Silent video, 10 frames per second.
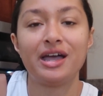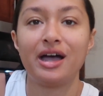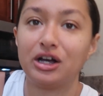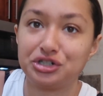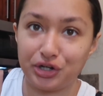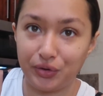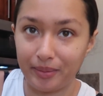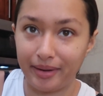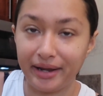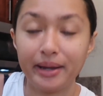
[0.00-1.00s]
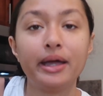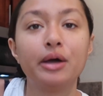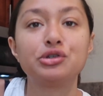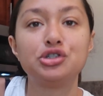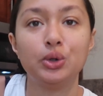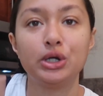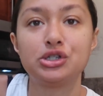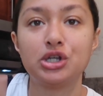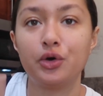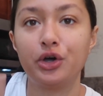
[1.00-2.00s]
I'll show you in a minute. It was doing
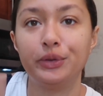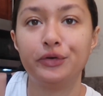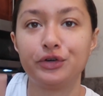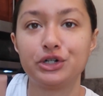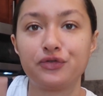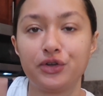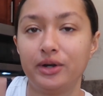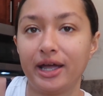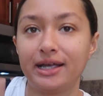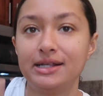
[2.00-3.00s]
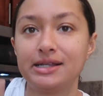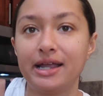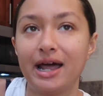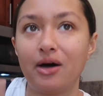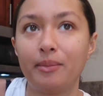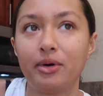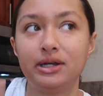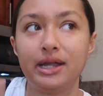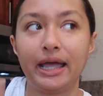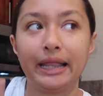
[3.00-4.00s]
so good the first few days, and now I'm
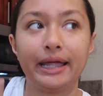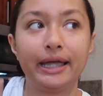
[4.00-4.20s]
on day